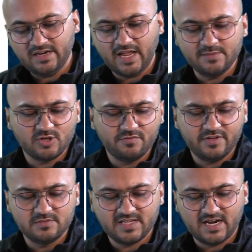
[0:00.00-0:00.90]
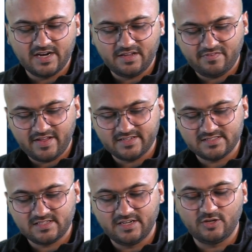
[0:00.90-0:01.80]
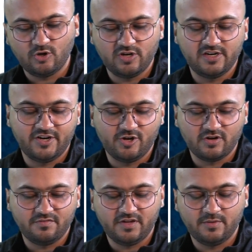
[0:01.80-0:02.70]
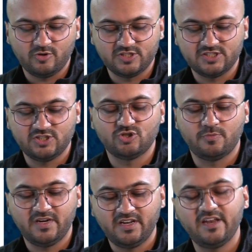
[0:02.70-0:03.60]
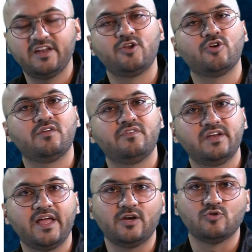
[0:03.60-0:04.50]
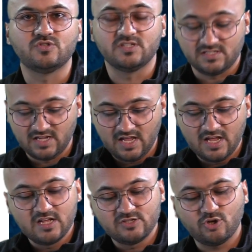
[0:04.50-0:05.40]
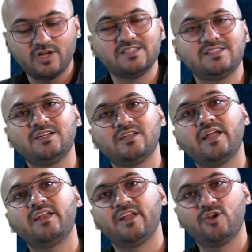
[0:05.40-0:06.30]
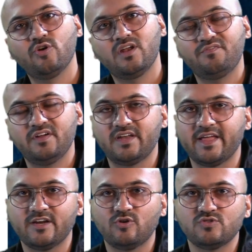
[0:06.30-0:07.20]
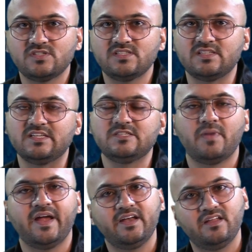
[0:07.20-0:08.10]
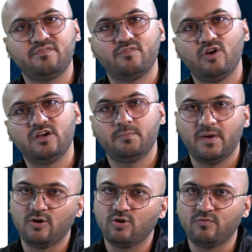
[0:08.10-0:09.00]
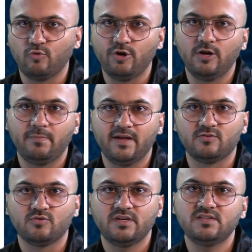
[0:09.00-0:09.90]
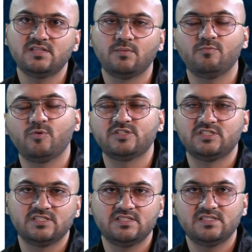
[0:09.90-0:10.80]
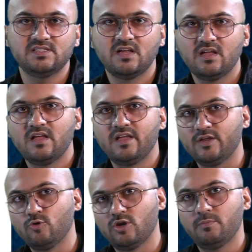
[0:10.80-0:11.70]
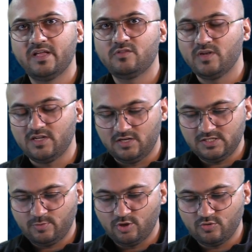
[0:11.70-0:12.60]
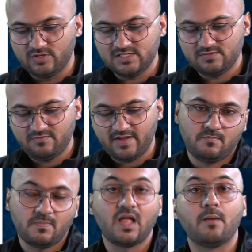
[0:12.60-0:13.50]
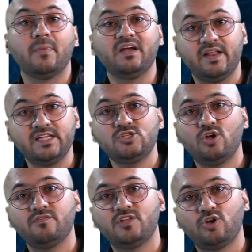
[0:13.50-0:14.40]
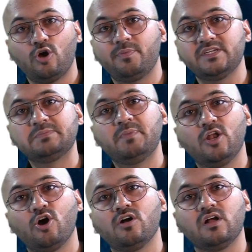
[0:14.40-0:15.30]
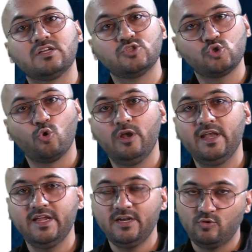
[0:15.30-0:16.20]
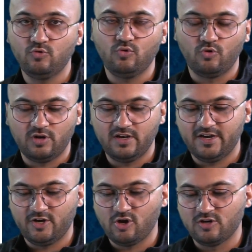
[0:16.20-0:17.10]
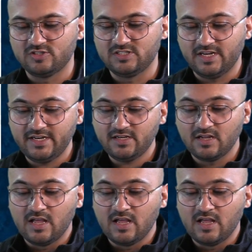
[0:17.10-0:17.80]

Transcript: types of films and artifacts, intraoral radiography and projection geometry, and radiographic diagnosis. So consider that radiographic diagnosis is by default a part of oral path. Okay, some questions in oral path will correspond to this fact. But rest of the topics belong solely to oral radiology, right?